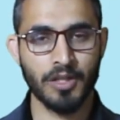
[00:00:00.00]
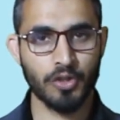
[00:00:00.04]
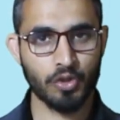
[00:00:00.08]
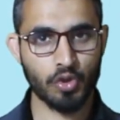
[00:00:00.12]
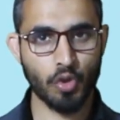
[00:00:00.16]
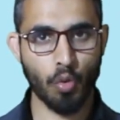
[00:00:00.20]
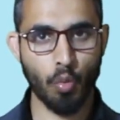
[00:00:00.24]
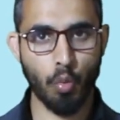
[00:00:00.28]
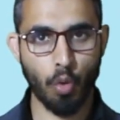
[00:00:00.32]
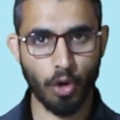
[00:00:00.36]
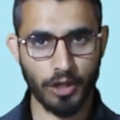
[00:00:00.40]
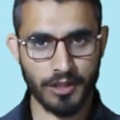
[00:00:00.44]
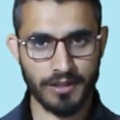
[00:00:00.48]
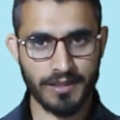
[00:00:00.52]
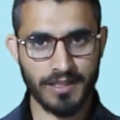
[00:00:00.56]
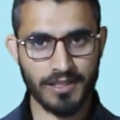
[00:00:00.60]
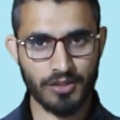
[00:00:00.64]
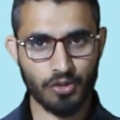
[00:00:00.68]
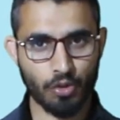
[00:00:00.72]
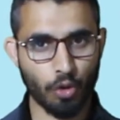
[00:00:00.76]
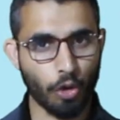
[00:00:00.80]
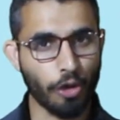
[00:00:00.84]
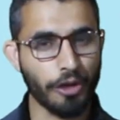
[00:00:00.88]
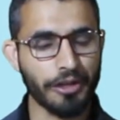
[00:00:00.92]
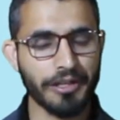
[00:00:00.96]
So what
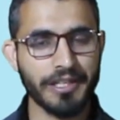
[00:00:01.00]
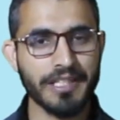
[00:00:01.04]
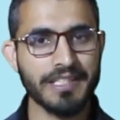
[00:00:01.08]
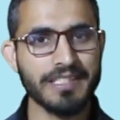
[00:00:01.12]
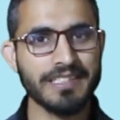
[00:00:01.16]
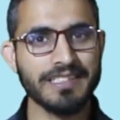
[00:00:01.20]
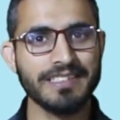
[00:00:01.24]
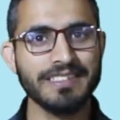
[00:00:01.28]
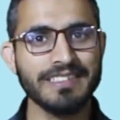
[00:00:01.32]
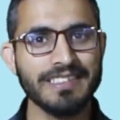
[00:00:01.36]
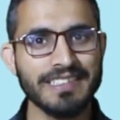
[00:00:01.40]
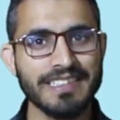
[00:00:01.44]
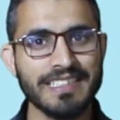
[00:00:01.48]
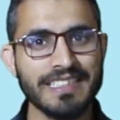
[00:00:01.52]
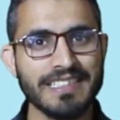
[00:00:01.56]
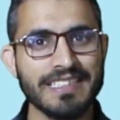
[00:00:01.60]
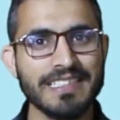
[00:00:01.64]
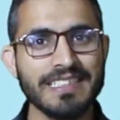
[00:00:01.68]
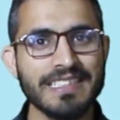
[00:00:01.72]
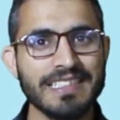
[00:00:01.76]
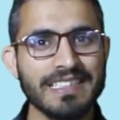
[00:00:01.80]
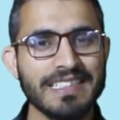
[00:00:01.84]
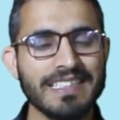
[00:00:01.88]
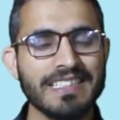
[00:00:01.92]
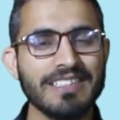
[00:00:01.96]
this Orient
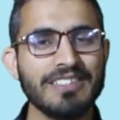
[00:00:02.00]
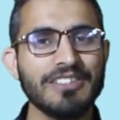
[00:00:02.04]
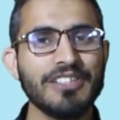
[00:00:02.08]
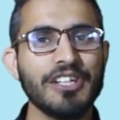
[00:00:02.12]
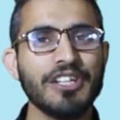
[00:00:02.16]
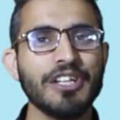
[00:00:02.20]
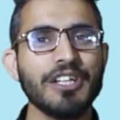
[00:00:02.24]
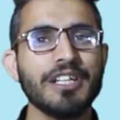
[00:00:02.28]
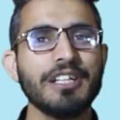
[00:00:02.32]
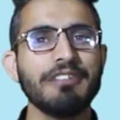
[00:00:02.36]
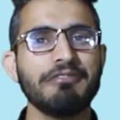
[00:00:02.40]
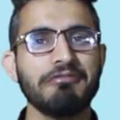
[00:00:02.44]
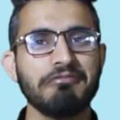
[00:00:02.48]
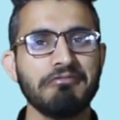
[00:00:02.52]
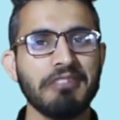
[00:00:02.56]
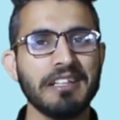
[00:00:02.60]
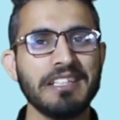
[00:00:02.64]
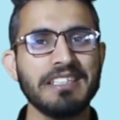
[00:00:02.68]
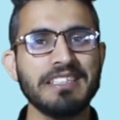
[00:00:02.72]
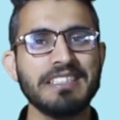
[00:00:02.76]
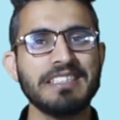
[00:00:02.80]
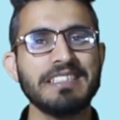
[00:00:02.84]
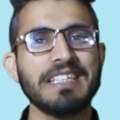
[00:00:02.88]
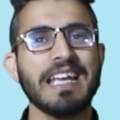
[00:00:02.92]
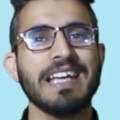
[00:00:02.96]
created, it created a
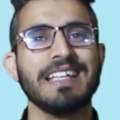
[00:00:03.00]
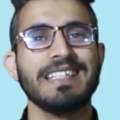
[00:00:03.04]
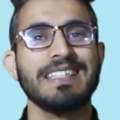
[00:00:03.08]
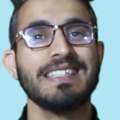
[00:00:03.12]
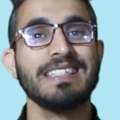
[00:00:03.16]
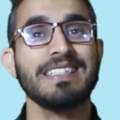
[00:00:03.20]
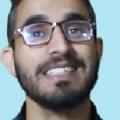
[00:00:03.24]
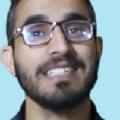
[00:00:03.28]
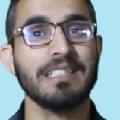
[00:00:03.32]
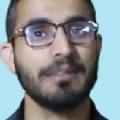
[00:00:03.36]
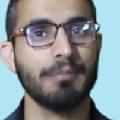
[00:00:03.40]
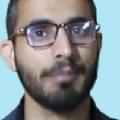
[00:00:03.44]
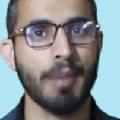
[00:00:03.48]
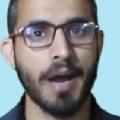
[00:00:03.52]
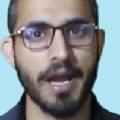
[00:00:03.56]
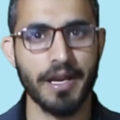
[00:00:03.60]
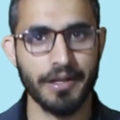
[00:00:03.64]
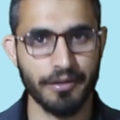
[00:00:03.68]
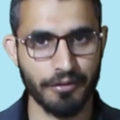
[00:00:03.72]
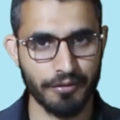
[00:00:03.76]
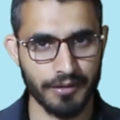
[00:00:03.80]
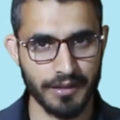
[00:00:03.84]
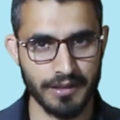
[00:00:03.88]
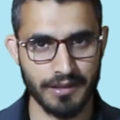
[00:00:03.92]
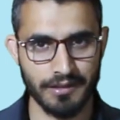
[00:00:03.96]
fantastic
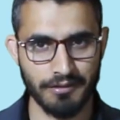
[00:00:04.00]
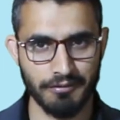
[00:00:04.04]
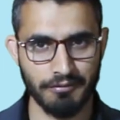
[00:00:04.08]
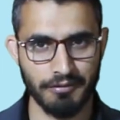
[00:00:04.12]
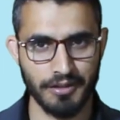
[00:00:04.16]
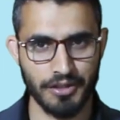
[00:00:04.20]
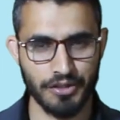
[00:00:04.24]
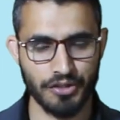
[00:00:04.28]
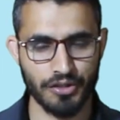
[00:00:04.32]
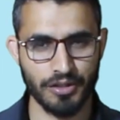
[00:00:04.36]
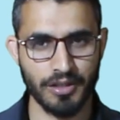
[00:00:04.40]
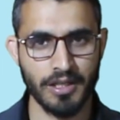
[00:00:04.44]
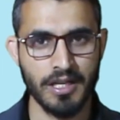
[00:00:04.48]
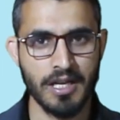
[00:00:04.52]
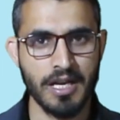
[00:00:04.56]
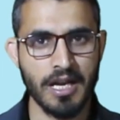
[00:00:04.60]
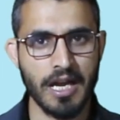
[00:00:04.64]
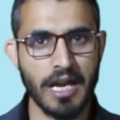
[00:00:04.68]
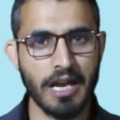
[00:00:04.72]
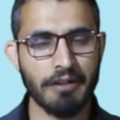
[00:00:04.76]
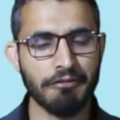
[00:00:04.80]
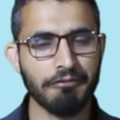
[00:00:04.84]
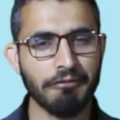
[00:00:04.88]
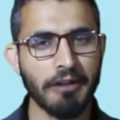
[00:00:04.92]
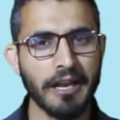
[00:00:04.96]
binary division,
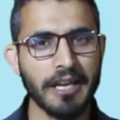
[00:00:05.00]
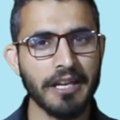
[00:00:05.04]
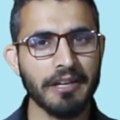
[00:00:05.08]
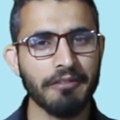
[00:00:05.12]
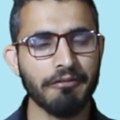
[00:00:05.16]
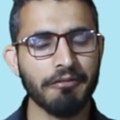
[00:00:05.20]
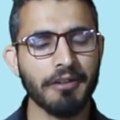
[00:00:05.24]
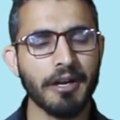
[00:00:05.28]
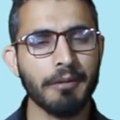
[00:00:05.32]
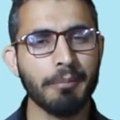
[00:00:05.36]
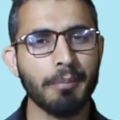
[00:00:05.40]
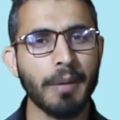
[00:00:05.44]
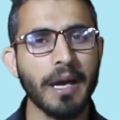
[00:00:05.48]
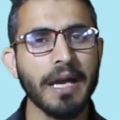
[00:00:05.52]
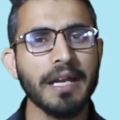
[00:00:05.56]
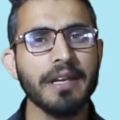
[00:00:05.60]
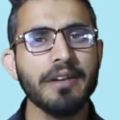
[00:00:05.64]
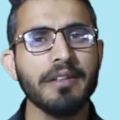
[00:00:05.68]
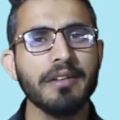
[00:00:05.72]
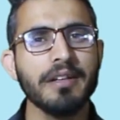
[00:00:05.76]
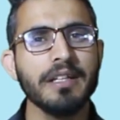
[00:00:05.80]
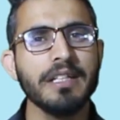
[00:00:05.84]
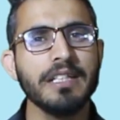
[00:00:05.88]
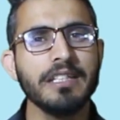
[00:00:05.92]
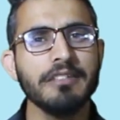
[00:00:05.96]
a
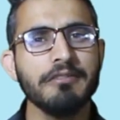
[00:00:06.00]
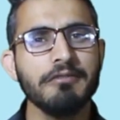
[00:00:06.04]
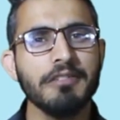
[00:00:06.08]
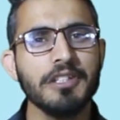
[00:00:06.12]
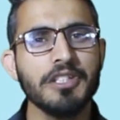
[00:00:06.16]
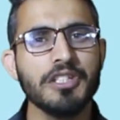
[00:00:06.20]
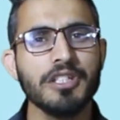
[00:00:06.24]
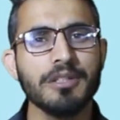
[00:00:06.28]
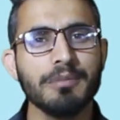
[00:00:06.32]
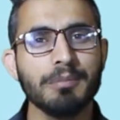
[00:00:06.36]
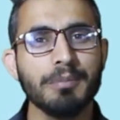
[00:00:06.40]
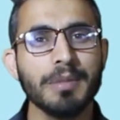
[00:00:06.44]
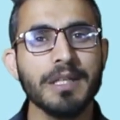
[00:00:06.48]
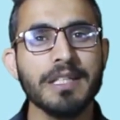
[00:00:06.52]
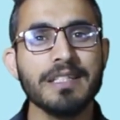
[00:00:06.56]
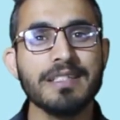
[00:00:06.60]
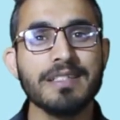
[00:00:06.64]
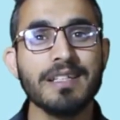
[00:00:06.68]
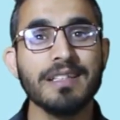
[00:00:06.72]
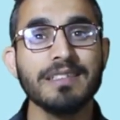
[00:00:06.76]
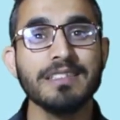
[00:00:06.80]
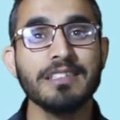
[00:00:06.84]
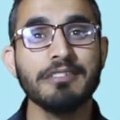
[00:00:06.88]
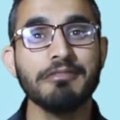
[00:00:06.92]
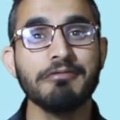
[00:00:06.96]
binary division
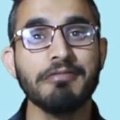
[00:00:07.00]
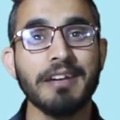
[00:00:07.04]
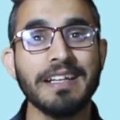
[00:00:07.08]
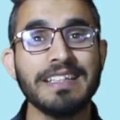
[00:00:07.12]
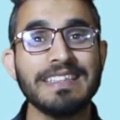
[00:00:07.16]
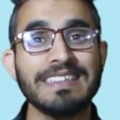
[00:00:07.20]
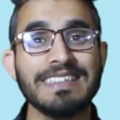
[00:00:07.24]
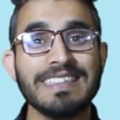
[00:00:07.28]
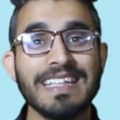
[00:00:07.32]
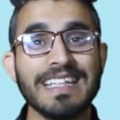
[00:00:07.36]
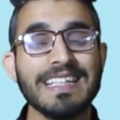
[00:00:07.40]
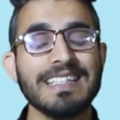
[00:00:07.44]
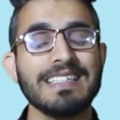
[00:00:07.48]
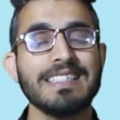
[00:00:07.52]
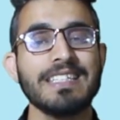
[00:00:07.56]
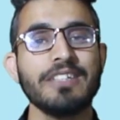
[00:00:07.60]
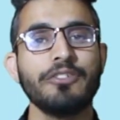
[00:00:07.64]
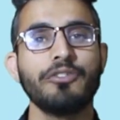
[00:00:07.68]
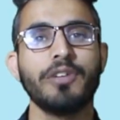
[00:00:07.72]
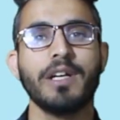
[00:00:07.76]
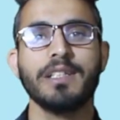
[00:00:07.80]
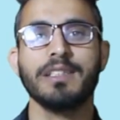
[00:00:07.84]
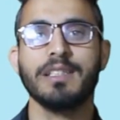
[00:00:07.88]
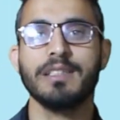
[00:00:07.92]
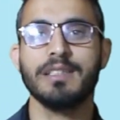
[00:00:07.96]
based on the fantasy
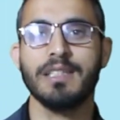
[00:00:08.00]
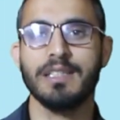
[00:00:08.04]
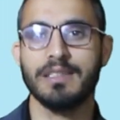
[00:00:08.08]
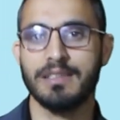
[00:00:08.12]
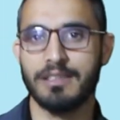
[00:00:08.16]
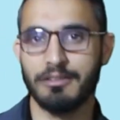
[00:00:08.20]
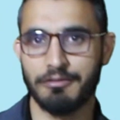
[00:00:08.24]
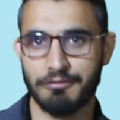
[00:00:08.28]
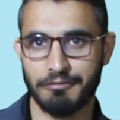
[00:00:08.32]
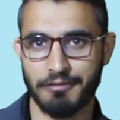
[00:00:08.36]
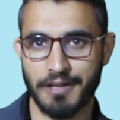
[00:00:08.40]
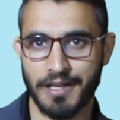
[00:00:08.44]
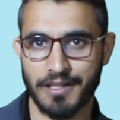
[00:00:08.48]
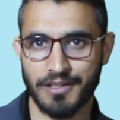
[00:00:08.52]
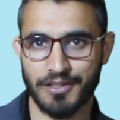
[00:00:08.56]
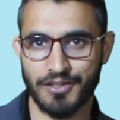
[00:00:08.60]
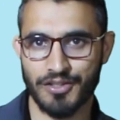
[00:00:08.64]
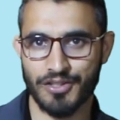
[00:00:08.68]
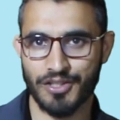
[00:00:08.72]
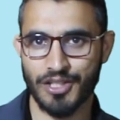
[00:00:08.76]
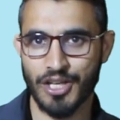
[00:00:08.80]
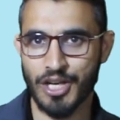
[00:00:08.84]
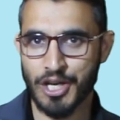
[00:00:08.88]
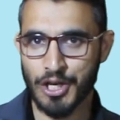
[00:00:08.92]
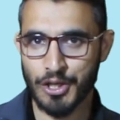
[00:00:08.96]
rather than the
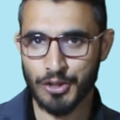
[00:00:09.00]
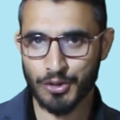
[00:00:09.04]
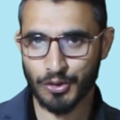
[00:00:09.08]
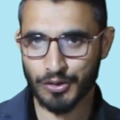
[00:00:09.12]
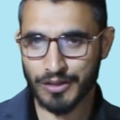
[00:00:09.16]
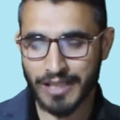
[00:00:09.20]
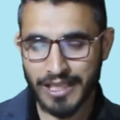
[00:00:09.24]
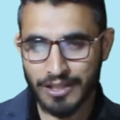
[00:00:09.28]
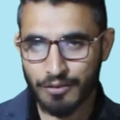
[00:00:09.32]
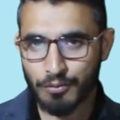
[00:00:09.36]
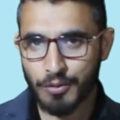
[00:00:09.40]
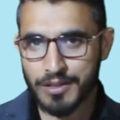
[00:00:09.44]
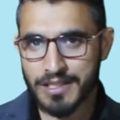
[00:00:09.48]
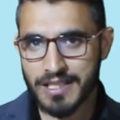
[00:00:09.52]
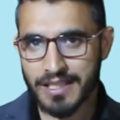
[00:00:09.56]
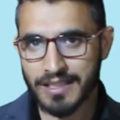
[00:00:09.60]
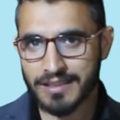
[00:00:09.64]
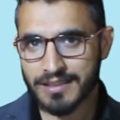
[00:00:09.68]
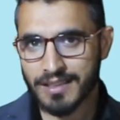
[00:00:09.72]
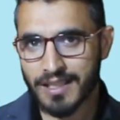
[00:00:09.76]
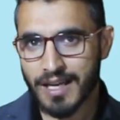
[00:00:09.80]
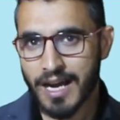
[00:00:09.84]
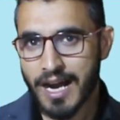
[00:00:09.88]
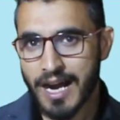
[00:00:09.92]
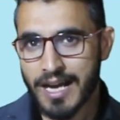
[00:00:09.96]
facts. So that was
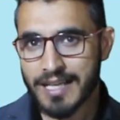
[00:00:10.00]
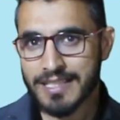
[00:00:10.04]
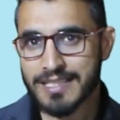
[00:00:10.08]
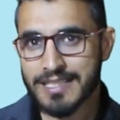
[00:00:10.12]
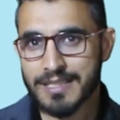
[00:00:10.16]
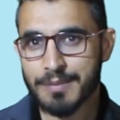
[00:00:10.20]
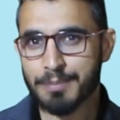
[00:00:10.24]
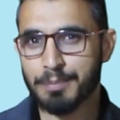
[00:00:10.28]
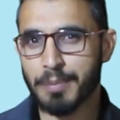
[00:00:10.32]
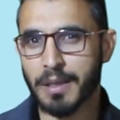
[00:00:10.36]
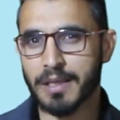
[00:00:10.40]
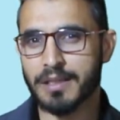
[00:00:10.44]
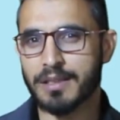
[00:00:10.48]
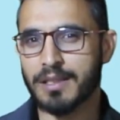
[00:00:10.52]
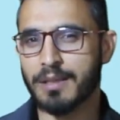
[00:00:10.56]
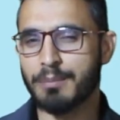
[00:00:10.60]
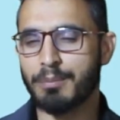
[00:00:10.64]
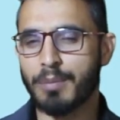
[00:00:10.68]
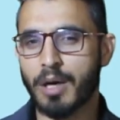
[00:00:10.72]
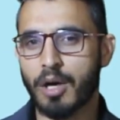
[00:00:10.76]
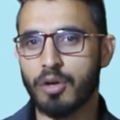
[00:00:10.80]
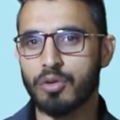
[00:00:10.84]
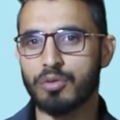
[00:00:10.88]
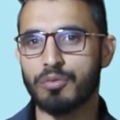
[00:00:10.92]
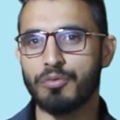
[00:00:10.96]
another aspect
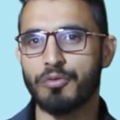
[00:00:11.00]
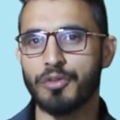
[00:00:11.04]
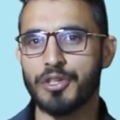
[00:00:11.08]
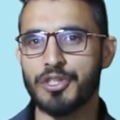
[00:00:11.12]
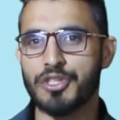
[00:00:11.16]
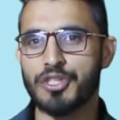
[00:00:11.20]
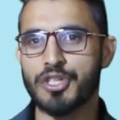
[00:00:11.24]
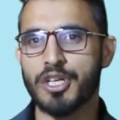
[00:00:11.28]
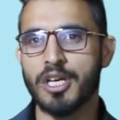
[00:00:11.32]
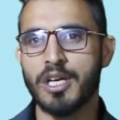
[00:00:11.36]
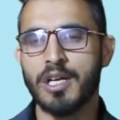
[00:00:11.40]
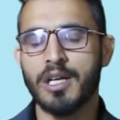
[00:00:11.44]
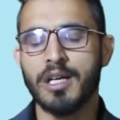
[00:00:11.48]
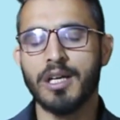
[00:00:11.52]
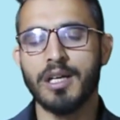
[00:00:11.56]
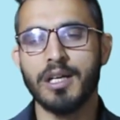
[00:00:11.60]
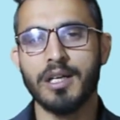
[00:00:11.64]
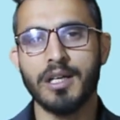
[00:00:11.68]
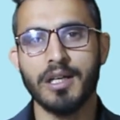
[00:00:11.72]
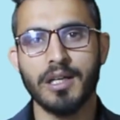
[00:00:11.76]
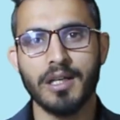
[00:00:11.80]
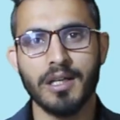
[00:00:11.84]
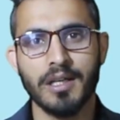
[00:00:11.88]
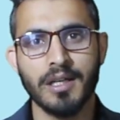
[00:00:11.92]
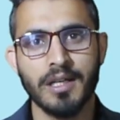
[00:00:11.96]
about which
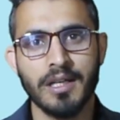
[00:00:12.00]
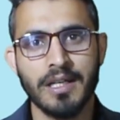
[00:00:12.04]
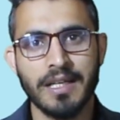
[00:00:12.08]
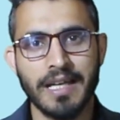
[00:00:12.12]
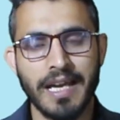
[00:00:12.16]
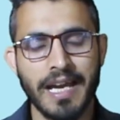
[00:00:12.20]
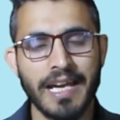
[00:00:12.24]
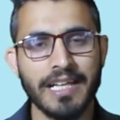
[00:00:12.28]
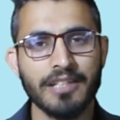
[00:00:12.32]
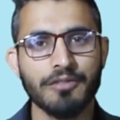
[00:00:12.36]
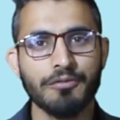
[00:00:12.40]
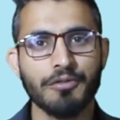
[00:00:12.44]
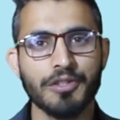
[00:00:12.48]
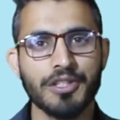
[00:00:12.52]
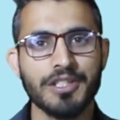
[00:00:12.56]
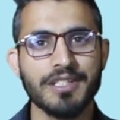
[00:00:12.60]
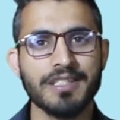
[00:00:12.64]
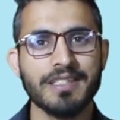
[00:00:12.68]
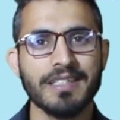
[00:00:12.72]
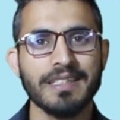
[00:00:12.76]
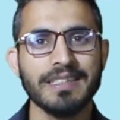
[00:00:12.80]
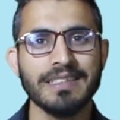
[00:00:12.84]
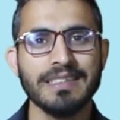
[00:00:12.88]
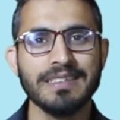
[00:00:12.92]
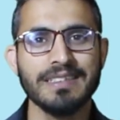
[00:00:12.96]

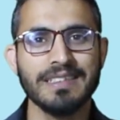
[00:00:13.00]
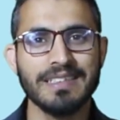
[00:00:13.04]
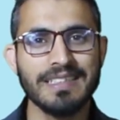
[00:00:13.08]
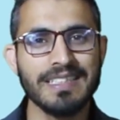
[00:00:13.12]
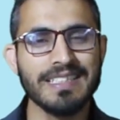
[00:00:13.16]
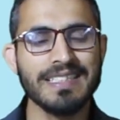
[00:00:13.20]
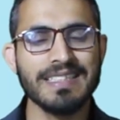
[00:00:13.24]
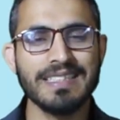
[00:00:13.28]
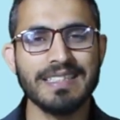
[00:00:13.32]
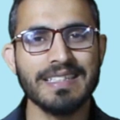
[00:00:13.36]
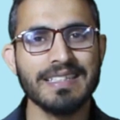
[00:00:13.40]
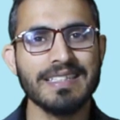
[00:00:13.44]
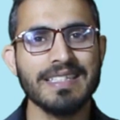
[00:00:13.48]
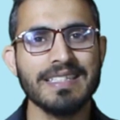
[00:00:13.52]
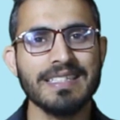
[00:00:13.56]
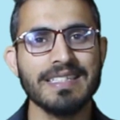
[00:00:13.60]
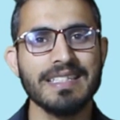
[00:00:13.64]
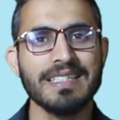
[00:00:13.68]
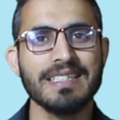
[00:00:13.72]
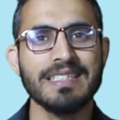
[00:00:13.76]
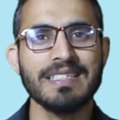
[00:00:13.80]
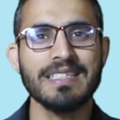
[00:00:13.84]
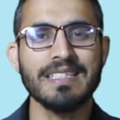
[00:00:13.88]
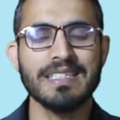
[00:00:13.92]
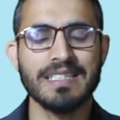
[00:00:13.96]
EdwardSaid discusses
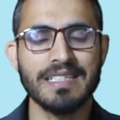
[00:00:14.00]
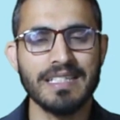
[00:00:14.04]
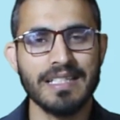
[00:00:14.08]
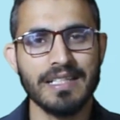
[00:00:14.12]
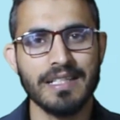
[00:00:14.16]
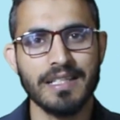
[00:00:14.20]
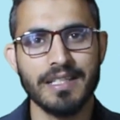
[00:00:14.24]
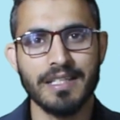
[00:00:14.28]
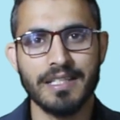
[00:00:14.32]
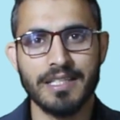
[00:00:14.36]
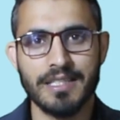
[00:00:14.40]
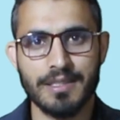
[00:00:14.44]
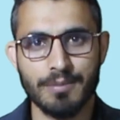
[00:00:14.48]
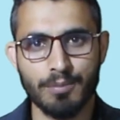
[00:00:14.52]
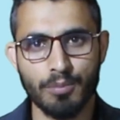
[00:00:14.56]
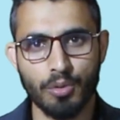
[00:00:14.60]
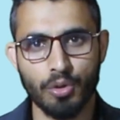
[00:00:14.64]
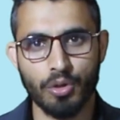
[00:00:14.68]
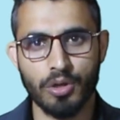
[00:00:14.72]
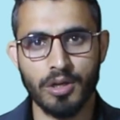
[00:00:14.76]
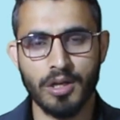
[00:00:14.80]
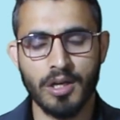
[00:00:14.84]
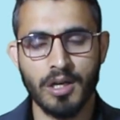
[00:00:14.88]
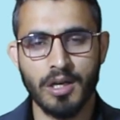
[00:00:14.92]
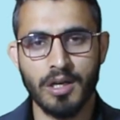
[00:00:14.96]
in detail in his
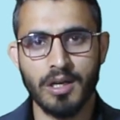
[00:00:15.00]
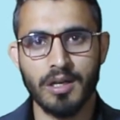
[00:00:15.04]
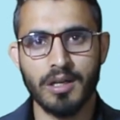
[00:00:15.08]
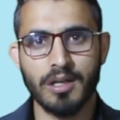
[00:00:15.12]
book